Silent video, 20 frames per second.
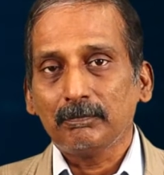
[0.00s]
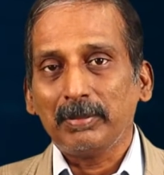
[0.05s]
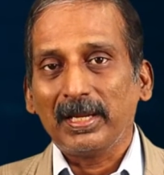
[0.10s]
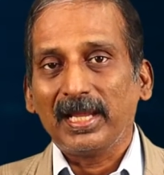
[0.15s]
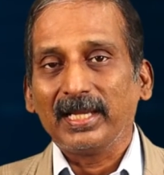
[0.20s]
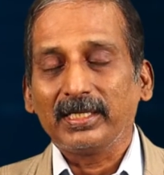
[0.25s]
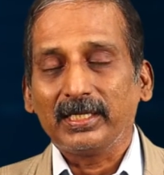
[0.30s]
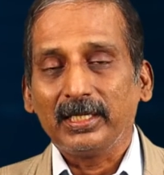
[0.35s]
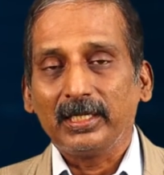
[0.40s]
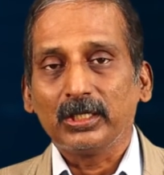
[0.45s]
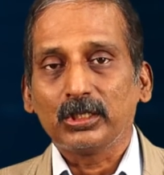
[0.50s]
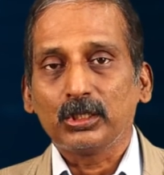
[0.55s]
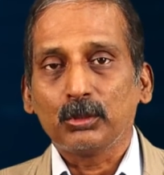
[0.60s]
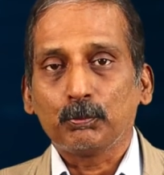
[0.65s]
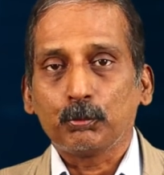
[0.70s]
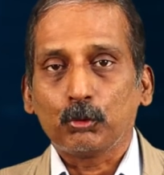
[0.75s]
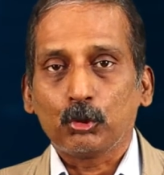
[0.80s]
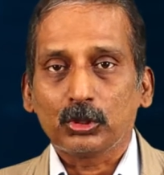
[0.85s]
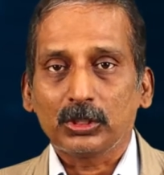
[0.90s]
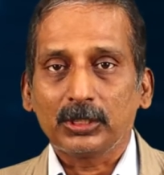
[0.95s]
banking as a
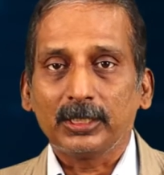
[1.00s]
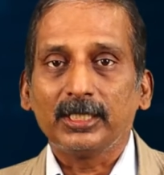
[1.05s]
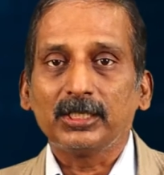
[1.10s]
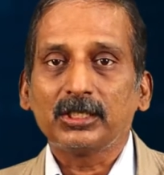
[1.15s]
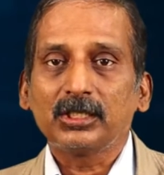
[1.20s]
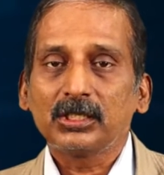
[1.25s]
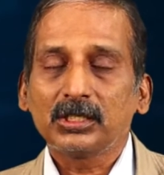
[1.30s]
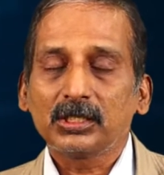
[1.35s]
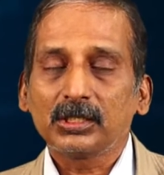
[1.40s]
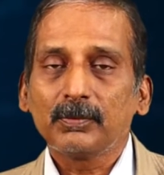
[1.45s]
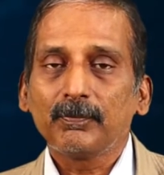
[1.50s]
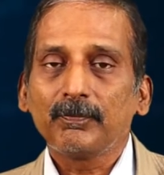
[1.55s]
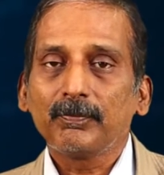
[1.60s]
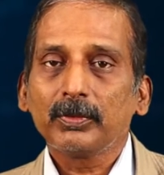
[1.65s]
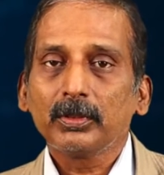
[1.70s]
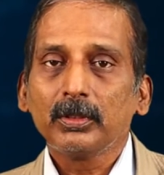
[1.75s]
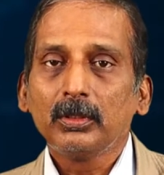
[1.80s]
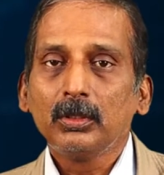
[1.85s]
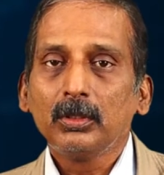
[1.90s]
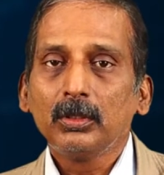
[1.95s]
process.
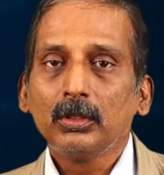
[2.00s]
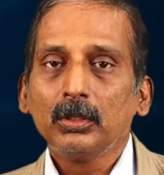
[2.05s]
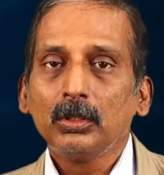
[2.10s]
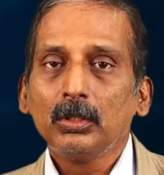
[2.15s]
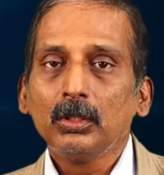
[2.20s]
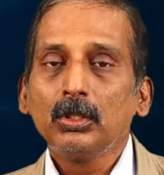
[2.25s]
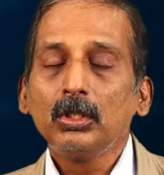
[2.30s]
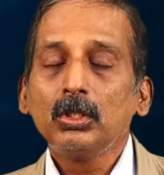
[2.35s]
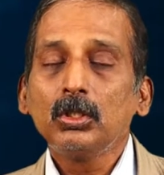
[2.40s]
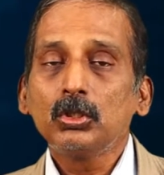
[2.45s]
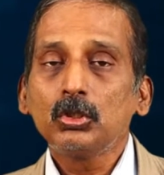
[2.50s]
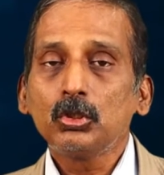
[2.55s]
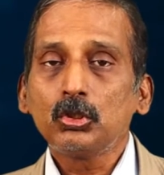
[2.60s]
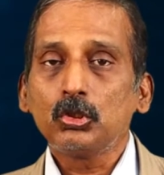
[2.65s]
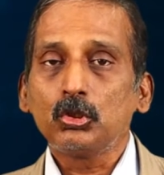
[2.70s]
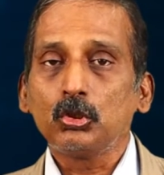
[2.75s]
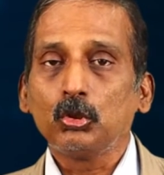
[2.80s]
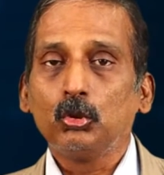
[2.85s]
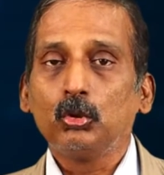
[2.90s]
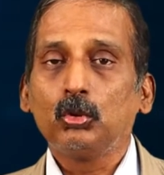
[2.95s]

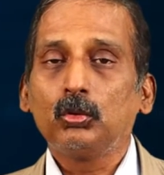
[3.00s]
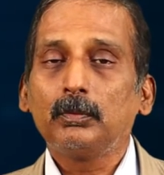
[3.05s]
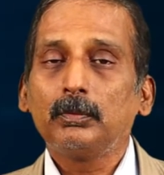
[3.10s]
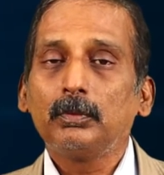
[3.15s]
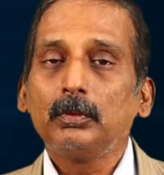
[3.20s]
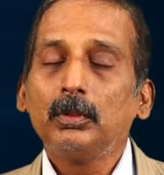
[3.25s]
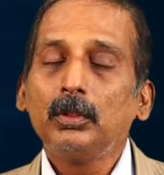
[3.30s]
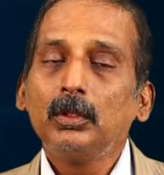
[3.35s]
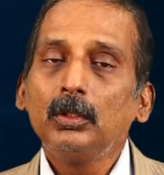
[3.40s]
Two,